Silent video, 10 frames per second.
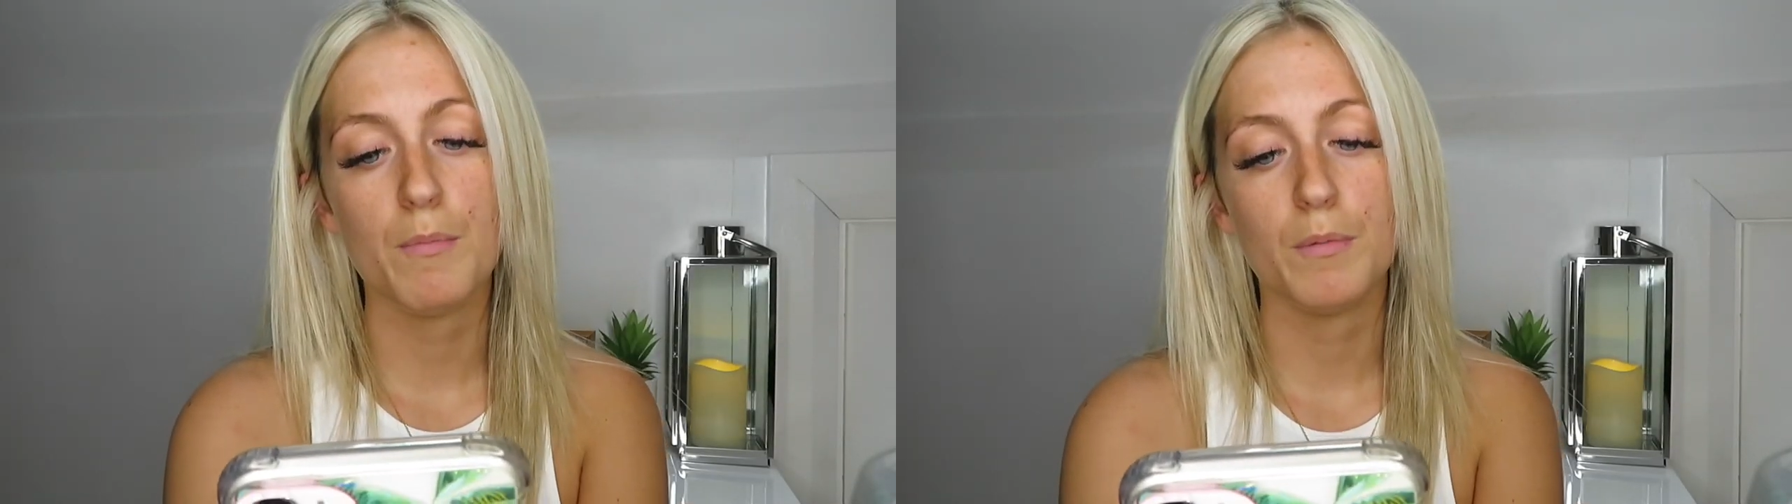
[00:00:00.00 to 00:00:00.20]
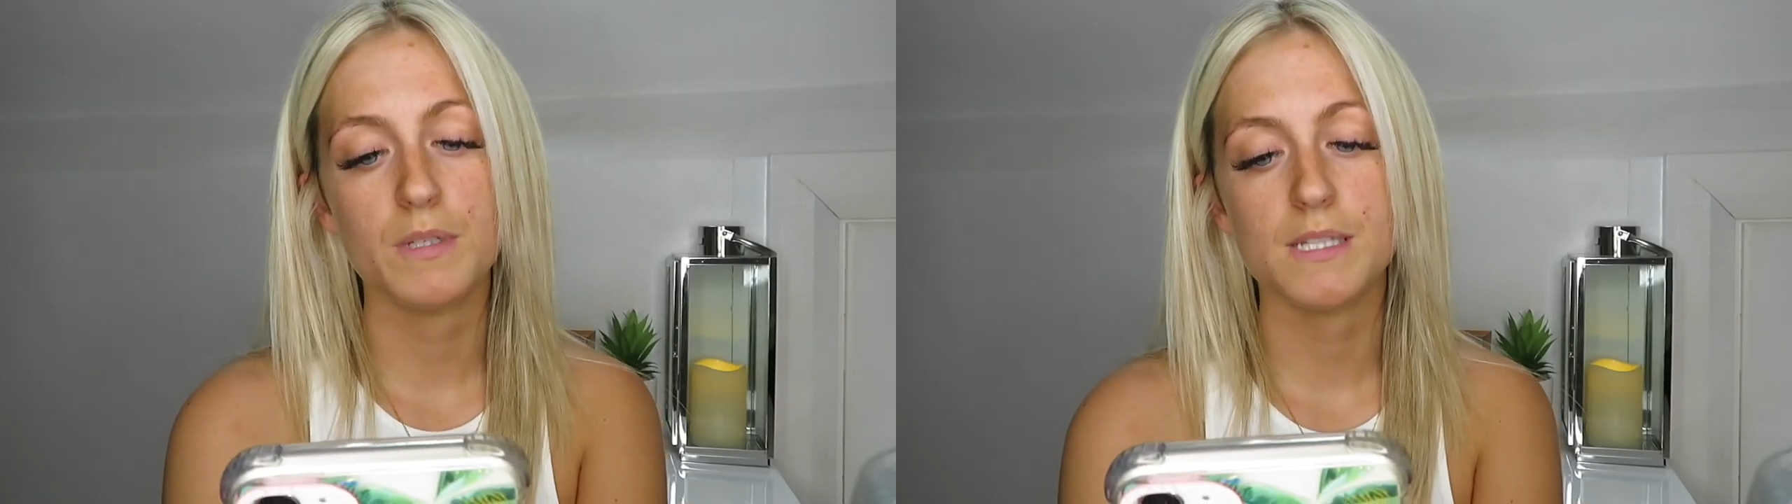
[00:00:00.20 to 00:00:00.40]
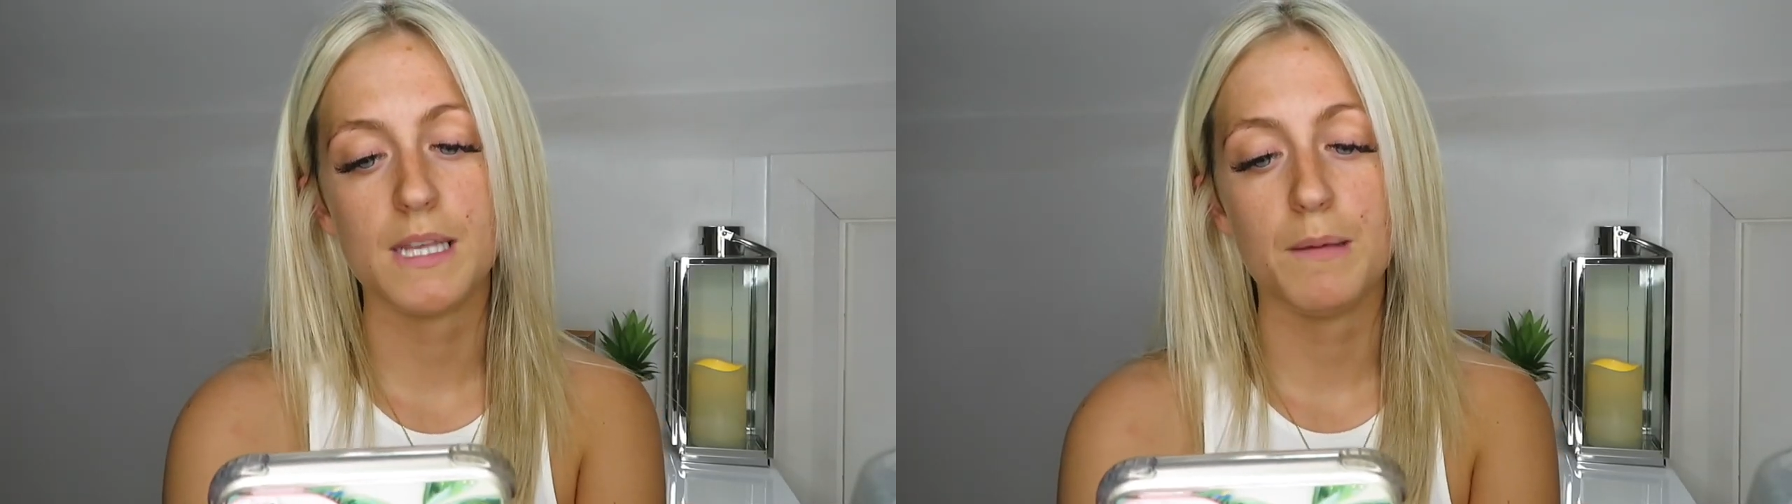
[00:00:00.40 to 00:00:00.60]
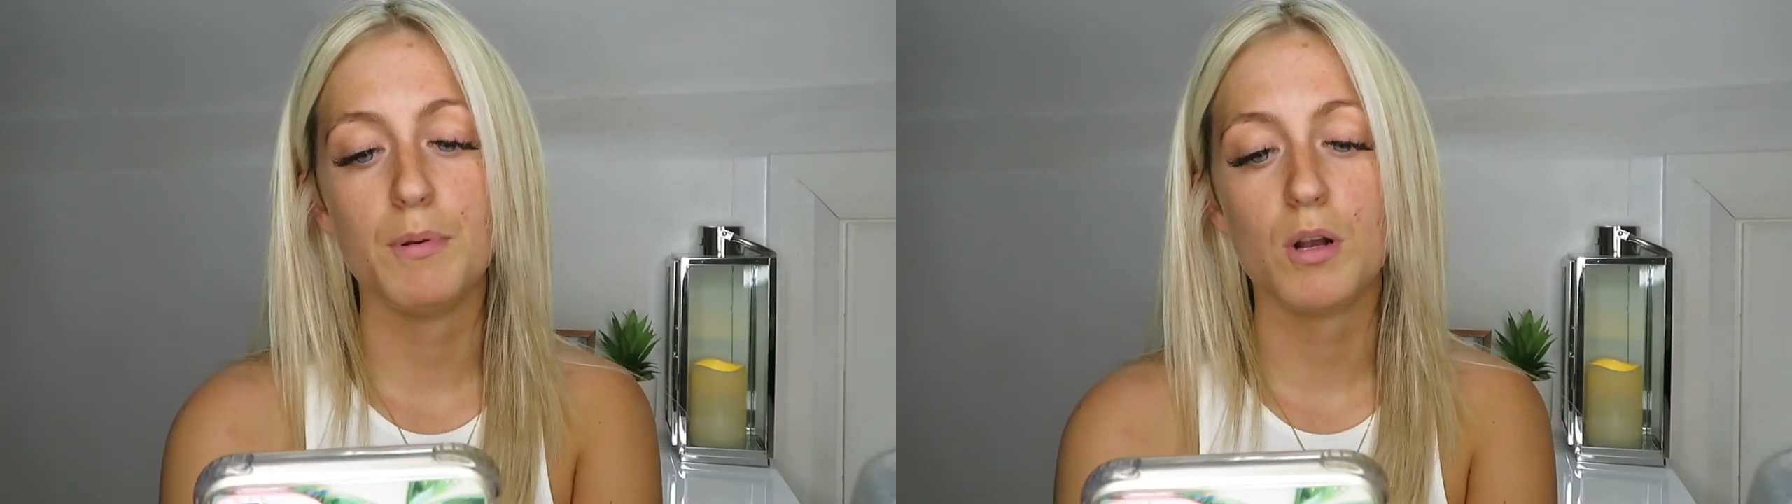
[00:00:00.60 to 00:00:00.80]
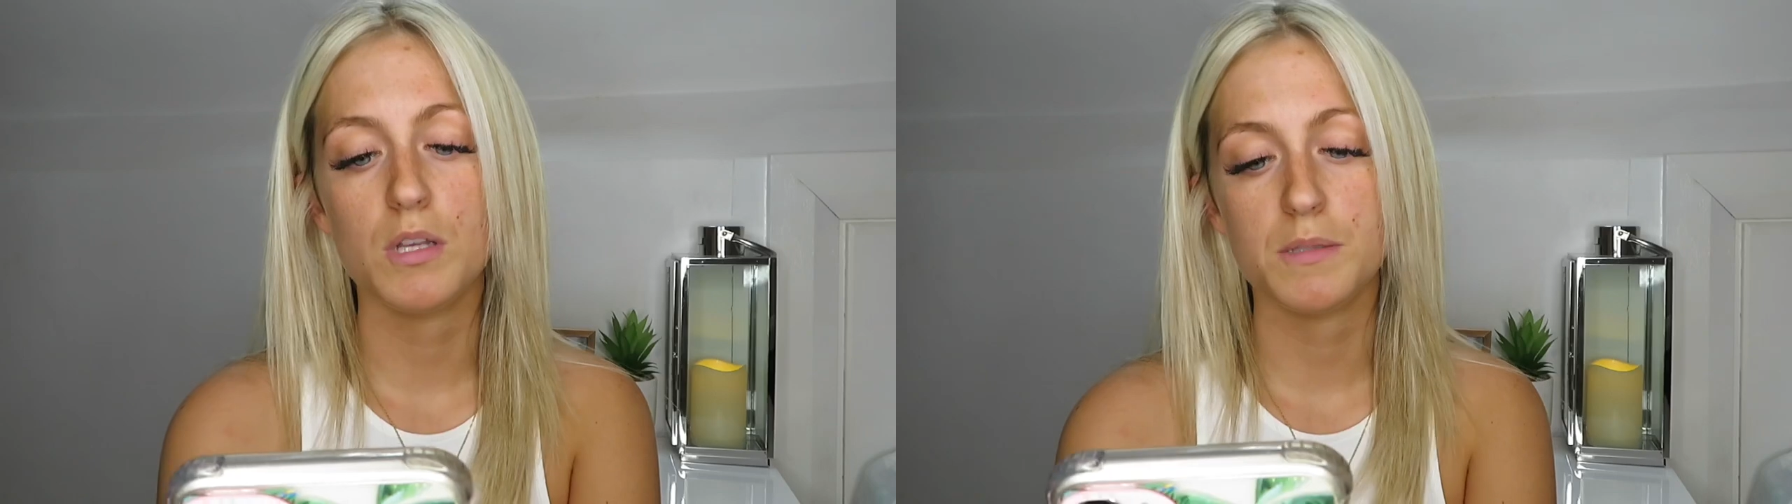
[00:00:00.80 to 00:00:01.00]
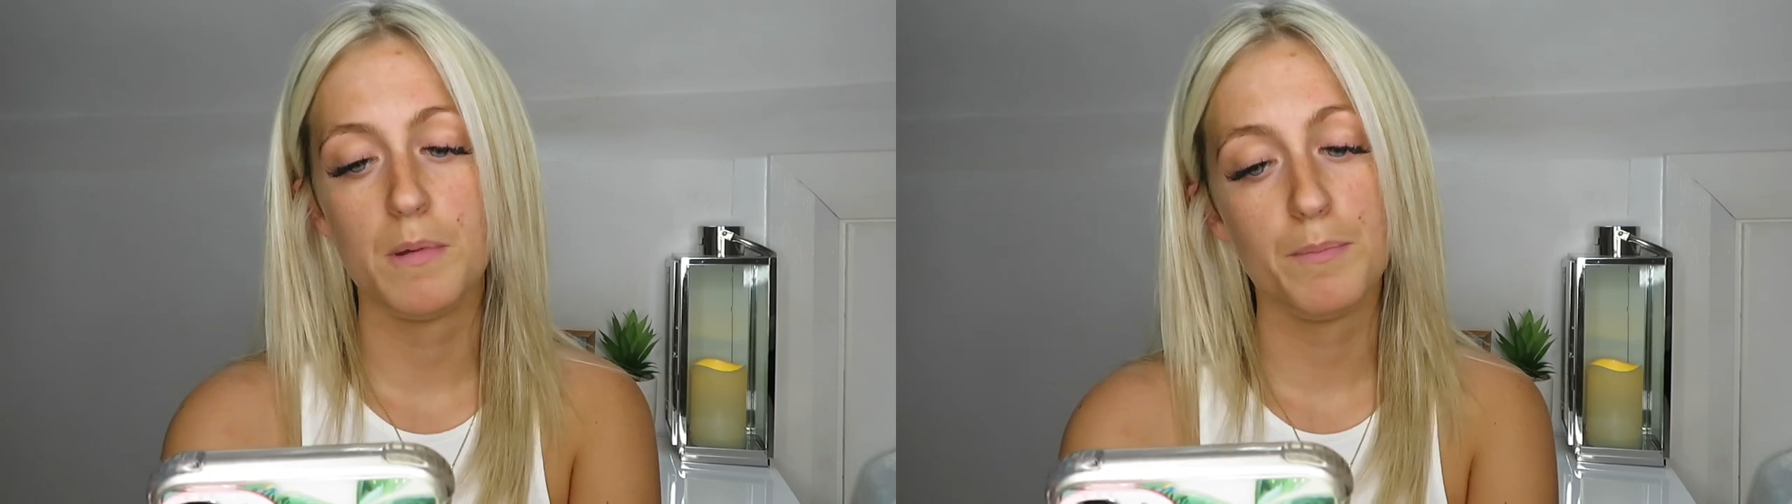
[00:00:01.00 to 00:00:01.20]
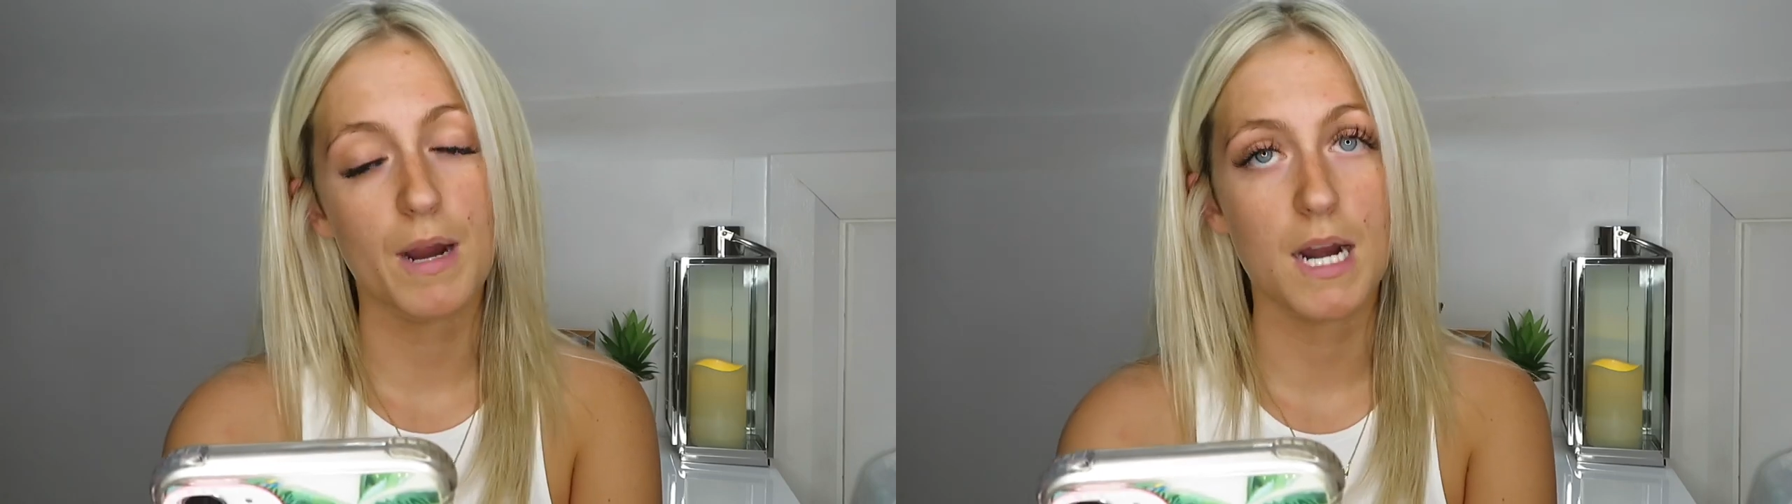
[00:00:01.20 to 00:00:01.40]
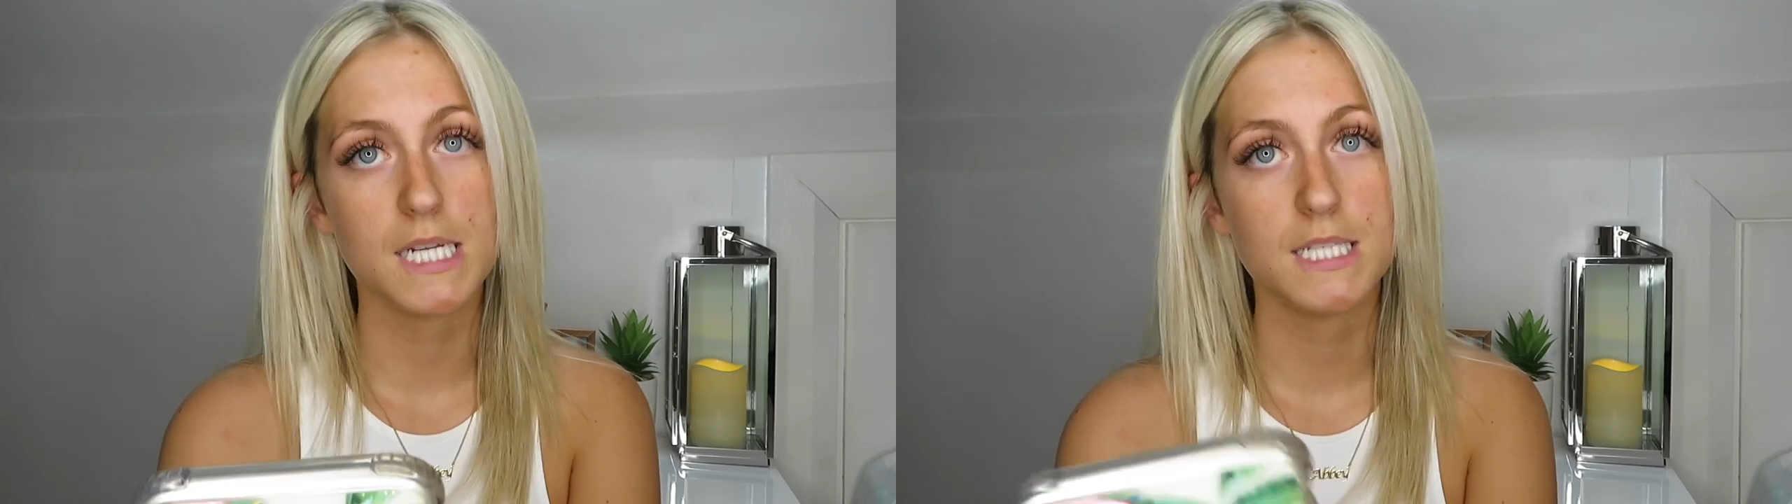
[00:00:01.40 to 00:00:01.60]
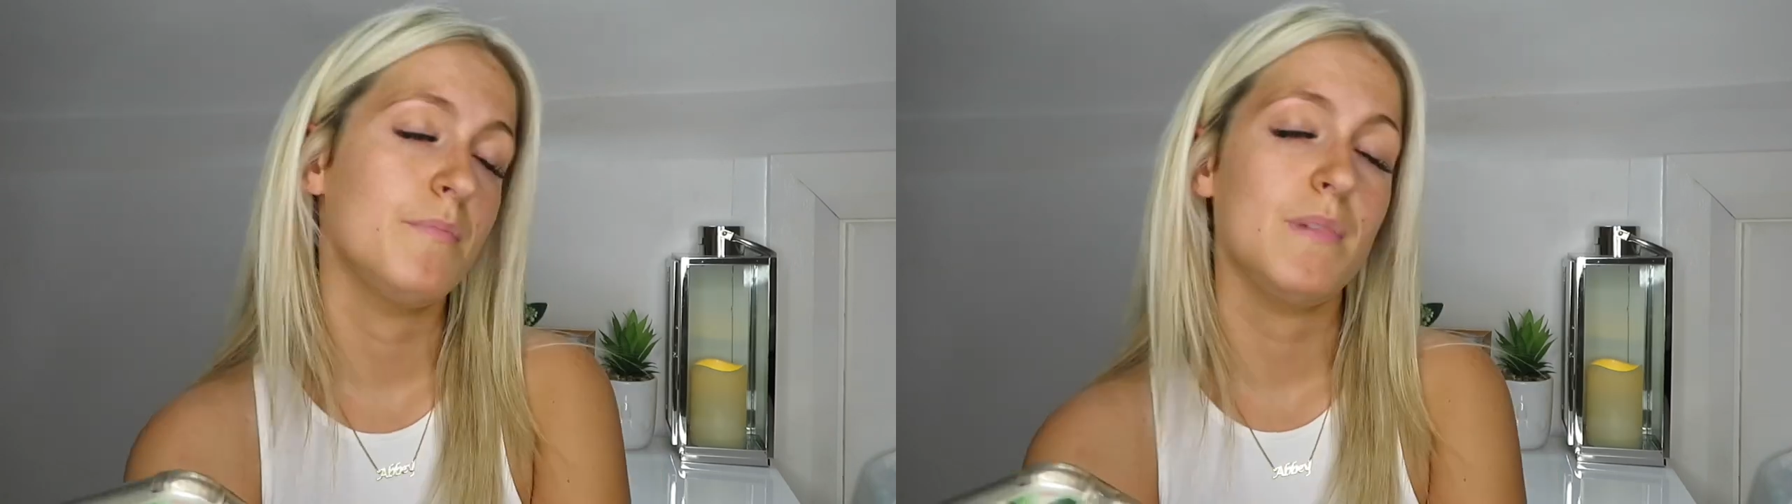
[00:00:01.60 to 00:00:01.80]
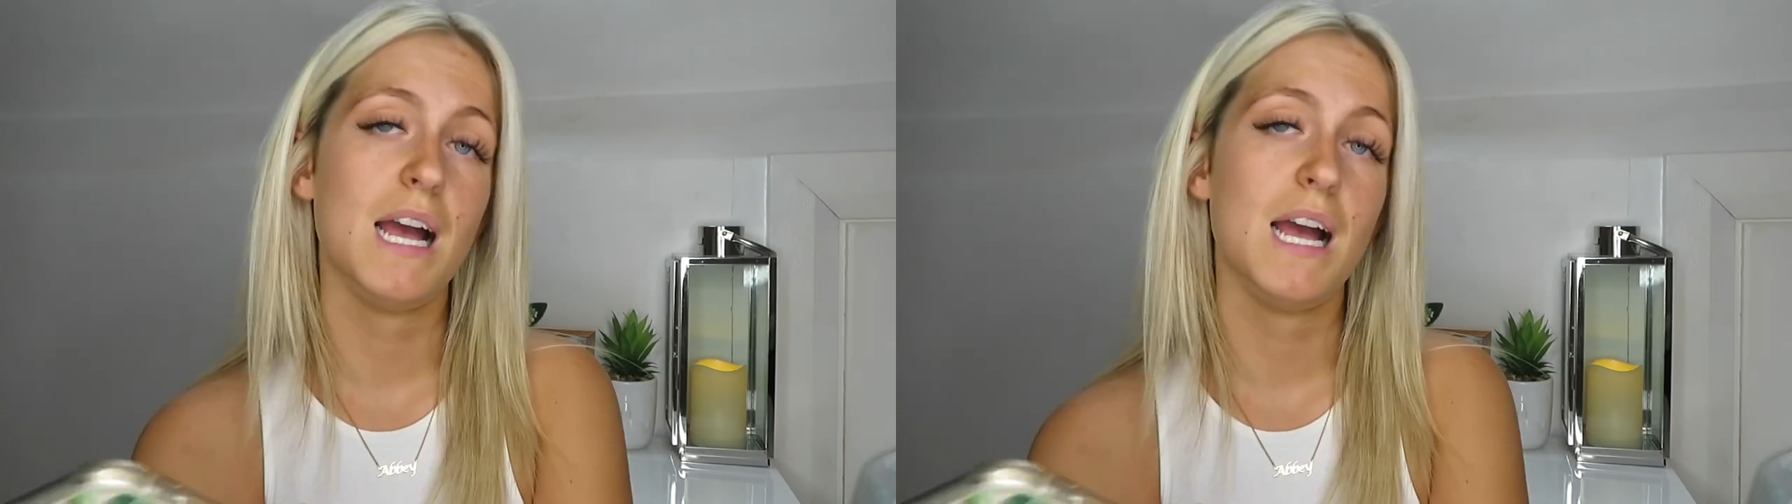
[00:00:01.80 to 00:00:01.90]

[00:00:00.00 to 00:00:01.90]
mum to see because I'm embarrassed.